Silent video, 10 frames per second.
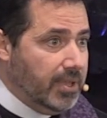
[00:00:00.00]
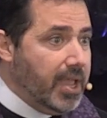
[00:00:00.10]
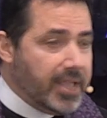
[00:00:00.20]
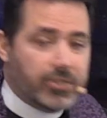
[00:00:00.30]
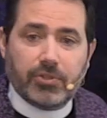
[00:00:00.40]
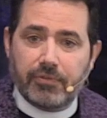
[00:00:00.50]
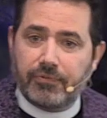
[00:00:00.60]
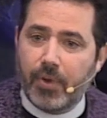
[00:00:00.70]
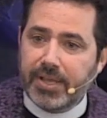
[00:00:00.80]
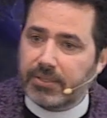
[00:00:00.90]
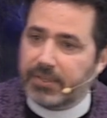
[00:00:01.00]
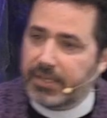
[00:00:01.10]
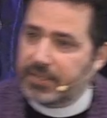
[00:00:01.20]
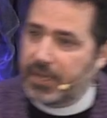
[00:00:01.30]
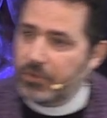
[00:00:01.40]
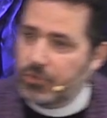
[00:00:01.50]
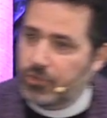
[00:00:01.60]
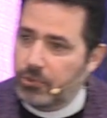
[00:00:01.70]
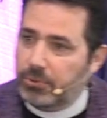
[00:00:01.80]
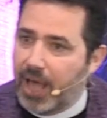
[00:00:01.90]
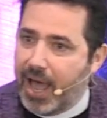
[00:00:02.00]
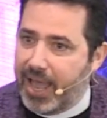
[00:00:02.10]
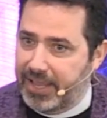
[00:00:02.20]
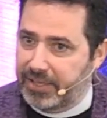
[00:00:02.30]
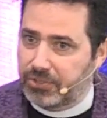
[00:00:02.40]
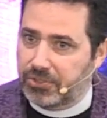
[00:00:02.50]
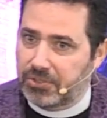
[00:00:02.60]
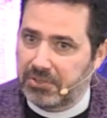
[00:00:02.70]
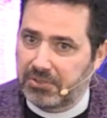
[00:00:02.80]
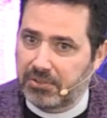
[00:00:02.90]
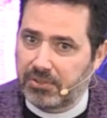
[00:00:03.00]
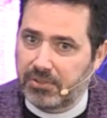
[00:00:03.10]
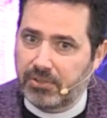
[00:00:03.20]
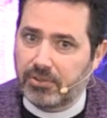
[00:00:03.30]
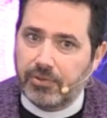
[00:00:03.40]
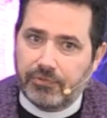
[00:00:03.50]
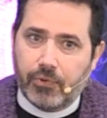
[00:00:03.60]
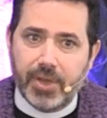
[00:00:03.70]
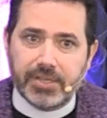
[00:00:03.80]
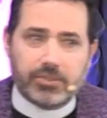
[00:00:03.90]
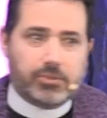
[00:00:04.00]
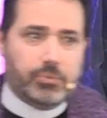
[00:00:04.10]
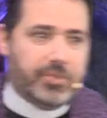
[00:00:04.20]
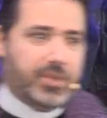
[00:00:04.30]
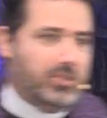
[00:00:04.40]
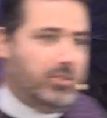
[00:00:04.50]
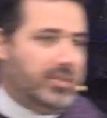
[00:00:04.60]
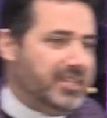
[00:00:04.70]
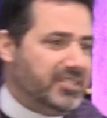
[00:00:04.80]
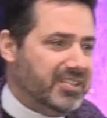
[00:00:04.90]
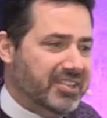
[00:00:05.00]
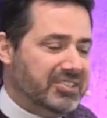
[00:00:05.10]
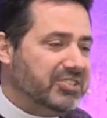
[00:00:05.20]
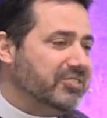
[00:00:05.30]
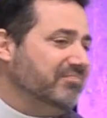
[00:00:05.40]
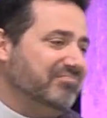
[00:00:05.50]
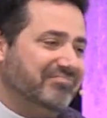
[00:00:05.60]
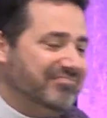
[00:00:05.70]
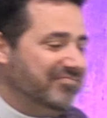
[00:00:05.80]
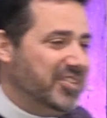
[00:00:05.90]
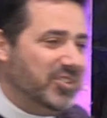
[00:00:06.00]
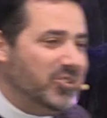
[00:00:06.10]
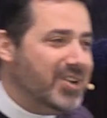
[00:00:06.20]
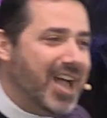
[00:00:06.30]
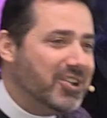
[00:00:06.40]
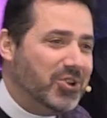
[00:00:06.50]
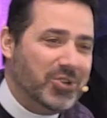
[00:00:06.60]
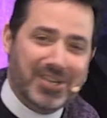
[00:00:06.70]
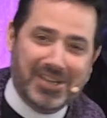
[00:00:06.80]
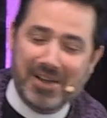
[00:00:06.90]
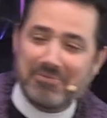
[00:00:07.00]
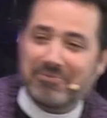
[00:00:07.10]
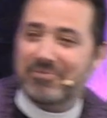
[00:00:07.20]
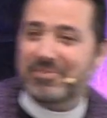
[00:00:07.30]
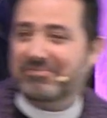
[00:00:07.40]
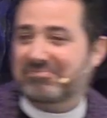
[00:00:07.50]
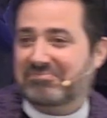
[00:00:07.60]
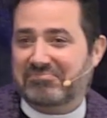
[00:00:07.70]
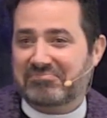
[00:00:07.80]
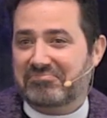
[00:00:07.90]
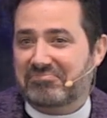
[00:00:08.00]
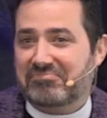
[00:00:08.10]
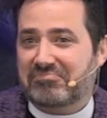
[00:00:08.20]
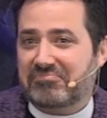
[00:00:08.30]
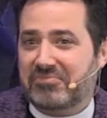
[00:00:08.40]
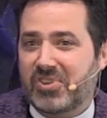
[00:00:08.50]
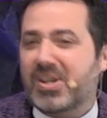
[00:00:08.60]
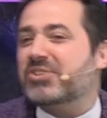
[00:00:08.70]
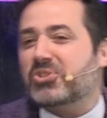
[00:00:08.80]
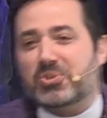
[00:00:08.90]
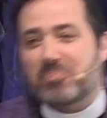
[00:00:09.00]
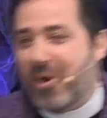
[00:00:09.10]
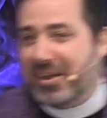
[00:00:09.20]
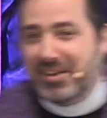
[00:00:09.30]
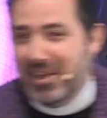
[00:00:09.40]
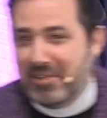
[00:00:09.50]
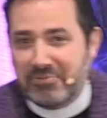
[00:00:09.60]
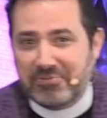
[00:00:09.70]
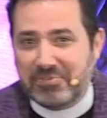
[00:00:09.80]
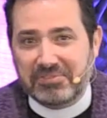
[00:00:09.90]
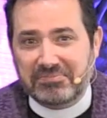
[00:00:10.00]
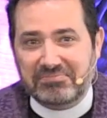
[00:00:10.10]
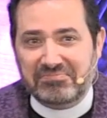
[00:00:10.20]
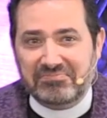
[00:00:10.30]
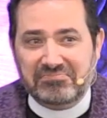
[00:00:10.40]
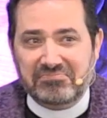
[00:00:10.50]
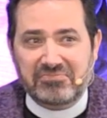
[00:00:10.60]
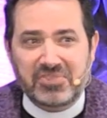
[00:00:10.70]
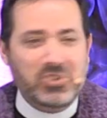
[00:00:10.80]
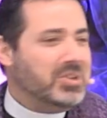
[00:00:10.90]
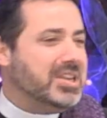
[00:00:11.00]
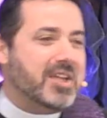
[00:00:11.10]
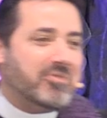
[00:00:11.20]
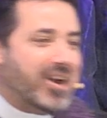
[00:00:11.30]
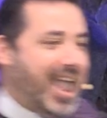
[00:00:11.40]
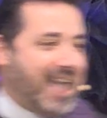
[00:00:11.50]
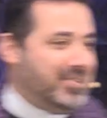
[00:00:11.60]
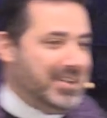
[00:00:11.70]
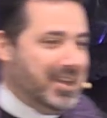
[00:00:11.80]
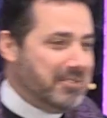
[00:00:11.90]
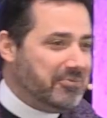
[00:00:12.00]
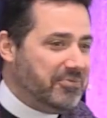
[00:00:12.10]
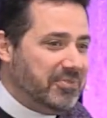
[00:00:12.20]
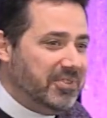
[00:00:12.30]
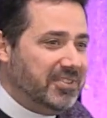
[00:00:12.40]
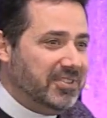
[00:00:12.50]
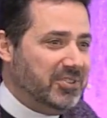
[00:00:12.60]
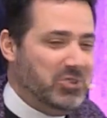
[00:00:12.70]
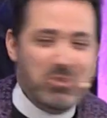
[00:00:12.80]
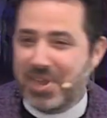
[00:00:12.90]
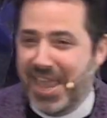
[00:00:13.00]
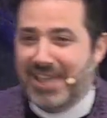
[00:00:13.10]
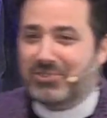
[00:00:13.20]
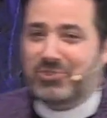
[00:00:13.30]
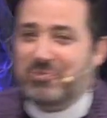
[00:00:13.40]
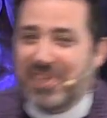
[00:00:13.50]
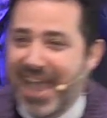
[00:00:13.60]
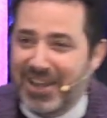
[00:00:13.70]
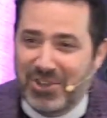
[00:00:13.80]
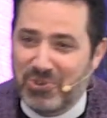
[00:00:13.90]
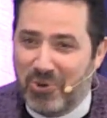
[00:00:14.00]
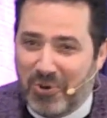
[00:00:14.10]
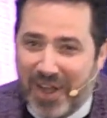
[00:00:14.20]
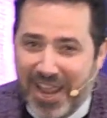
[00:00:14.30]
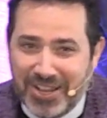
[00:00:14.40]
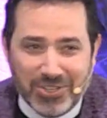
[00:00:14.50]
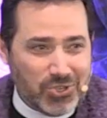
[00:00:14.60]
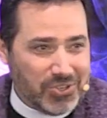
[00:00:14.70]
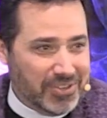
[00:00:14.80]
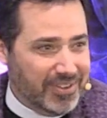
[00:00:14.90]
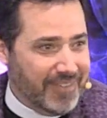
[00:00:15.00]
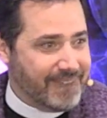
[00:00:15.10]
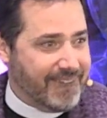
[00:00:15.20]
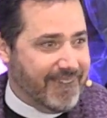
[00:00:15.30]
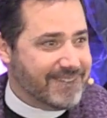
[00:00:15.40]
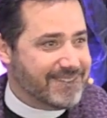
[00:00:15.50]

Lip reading: It's the voice that tells you lies. The voice within you that says, you're not good enough. You're not smart enough. You'll never have enough. You can't do that at your age. Okay?